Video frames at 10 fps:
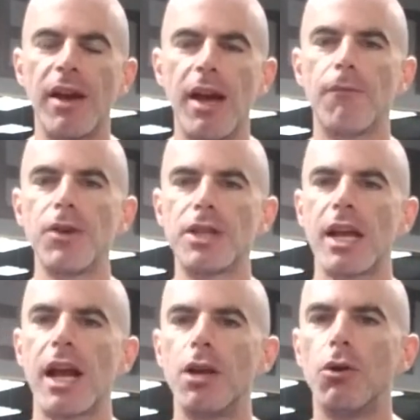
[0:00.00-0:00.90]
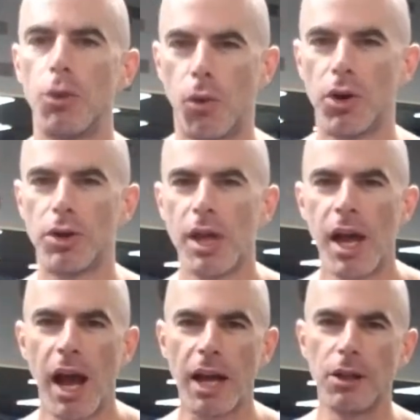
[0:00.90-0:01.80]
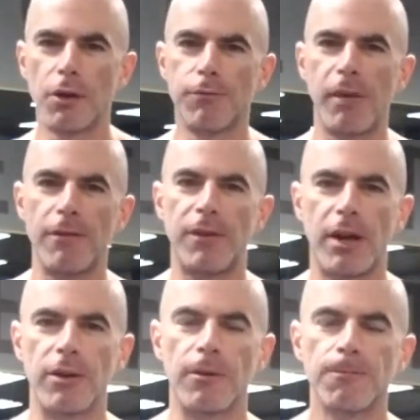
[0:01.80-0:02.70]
Everything I know in the world, I learned from my father.